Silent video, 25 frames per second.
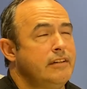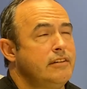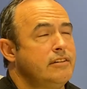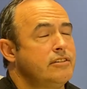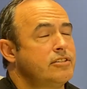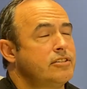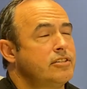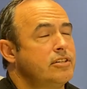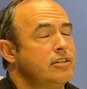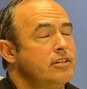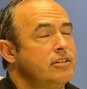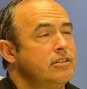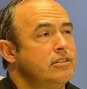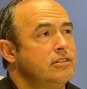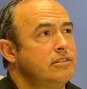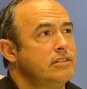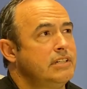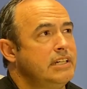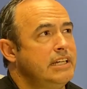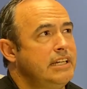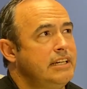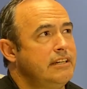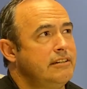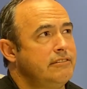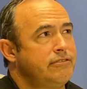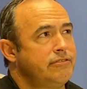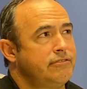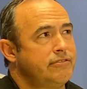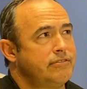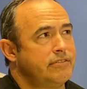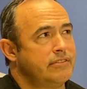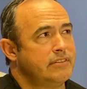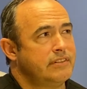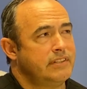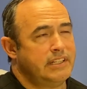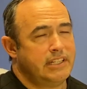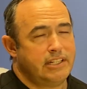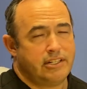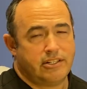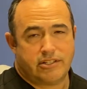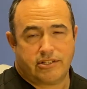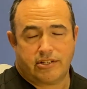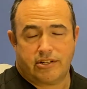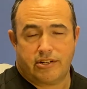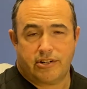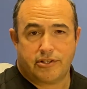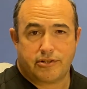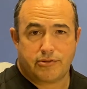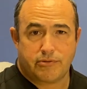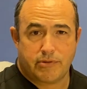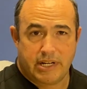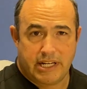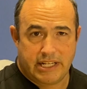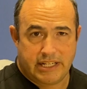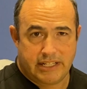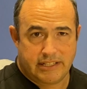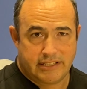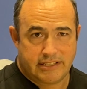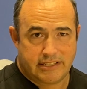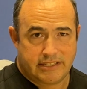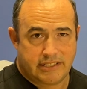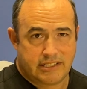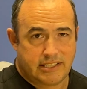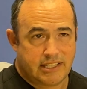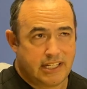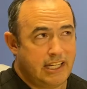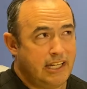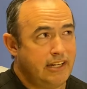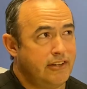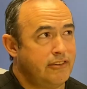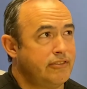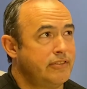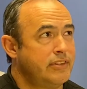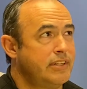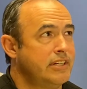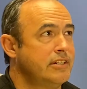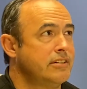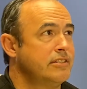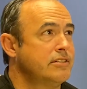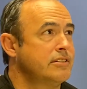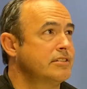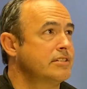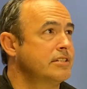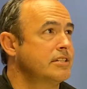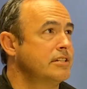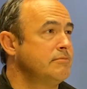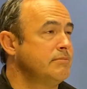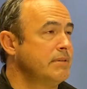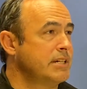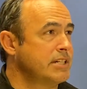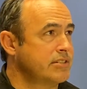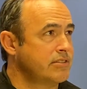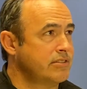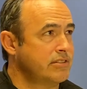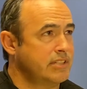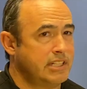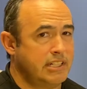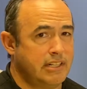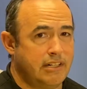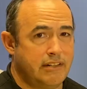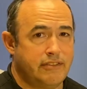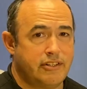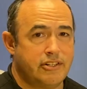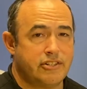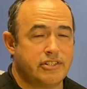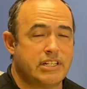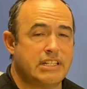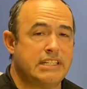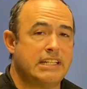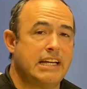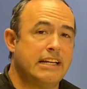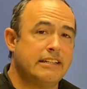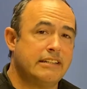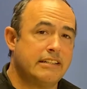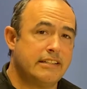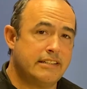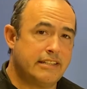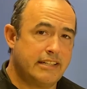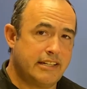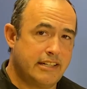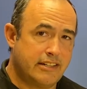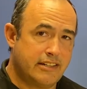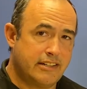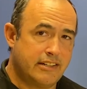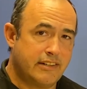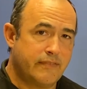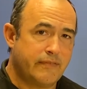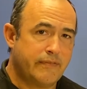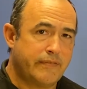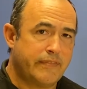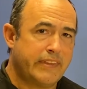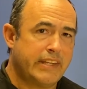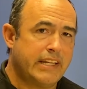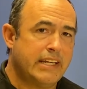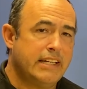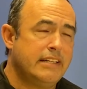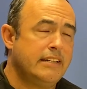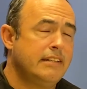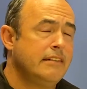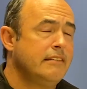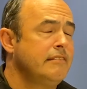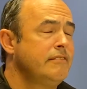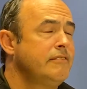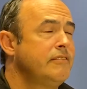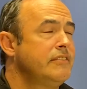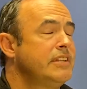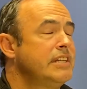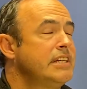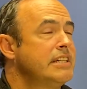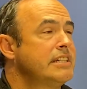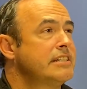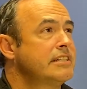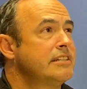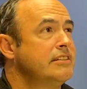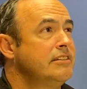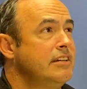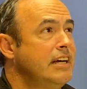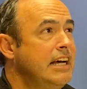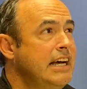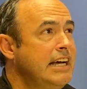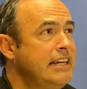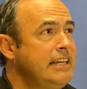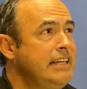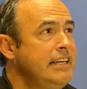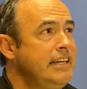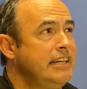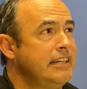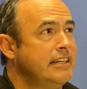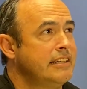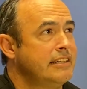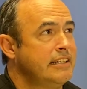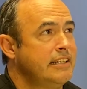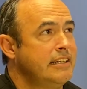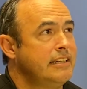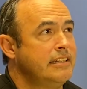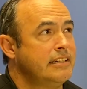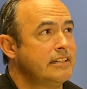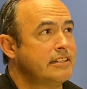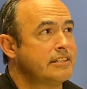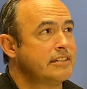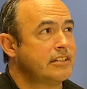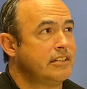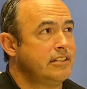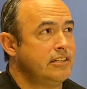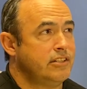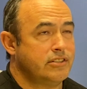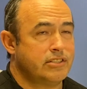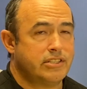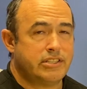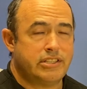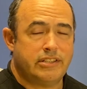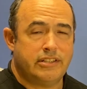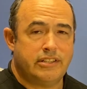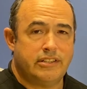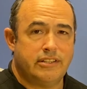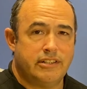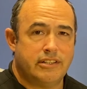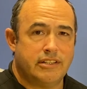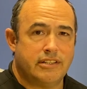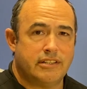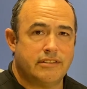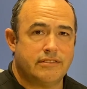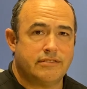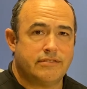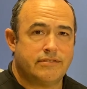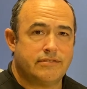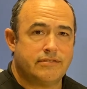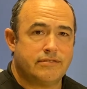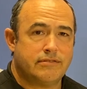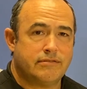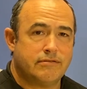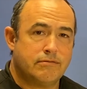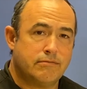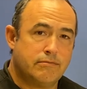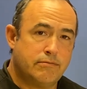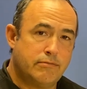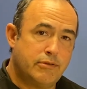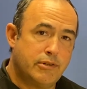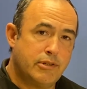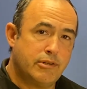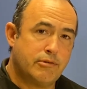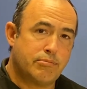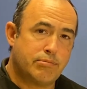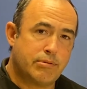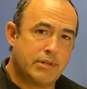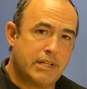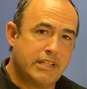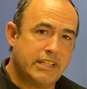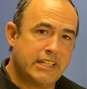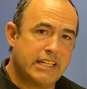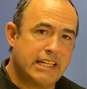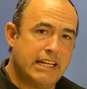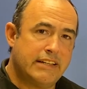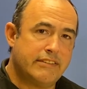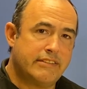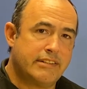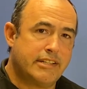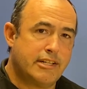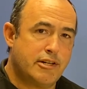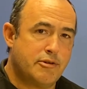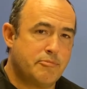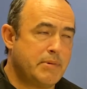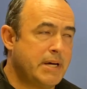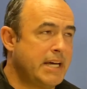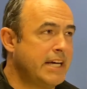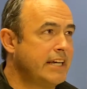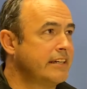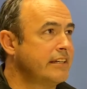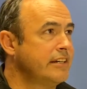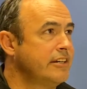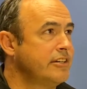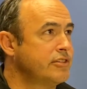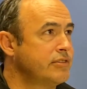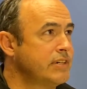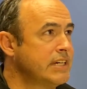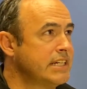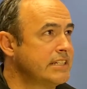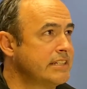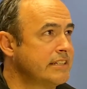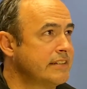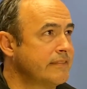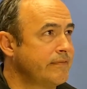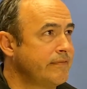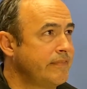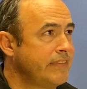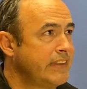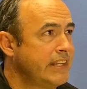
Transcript: So if there's arthritis, if there's a muscle tear, if there's a tendon tear that's not healing and it's close to the nerve, we're probably going to have to come back and address it.